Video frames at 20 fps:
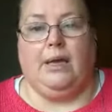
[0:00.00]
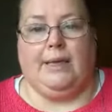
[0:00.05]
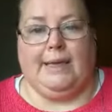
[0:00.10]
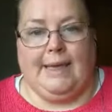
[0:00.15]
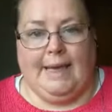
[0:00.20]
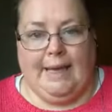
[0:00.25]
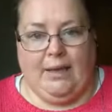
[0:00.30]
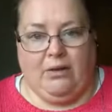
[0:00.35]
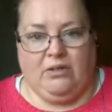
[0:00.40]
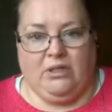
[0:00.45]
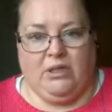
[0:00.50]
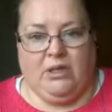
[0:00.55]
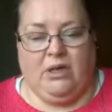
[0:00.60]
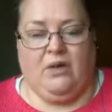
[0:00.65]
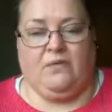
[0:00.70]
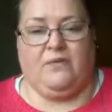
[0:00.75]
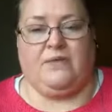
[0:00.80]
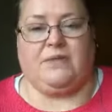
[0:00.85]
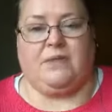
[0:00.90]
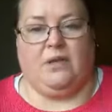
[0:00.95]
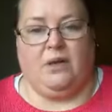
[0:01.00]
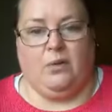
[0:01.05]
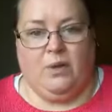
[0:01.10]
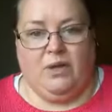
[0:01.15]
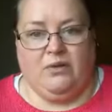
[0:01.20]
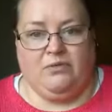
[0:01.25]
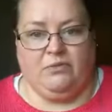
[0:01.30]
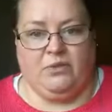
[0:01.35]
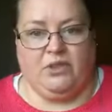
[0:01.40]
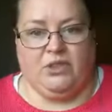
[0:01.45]
get out of the office, get
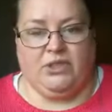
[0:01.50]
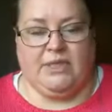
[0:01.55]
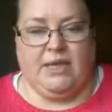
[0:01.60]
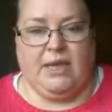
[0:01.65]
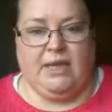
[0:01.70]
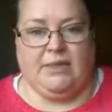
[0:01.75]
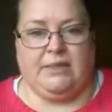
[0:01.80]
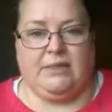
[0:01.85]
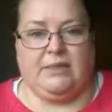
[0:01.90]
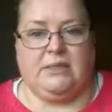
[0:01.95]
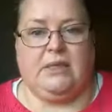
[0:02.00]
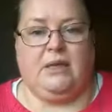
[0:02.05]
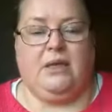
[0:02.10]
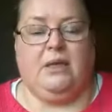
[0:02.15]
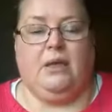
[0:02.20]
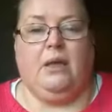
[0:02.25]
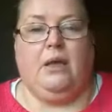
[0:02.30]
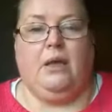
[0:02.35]
away from your desk.